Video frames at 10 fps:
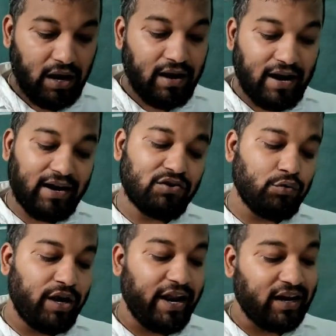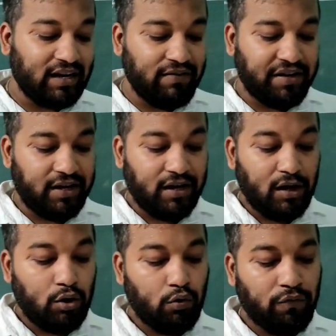Let us do an activity
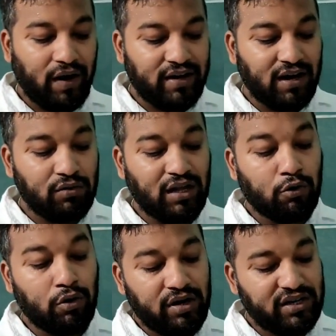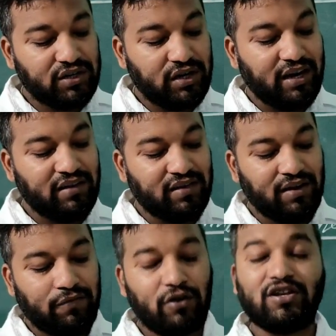to find out the condition
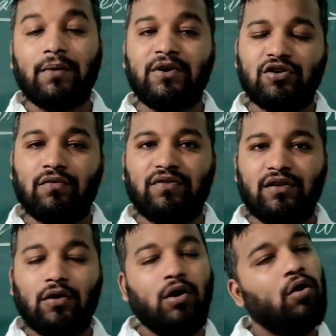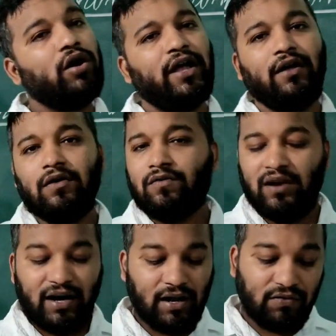necessary for germination of seed. Okay, so
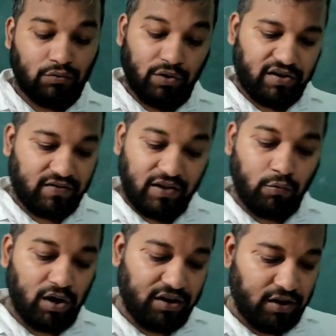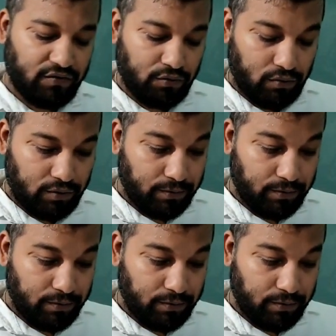let us do it. See what it has told.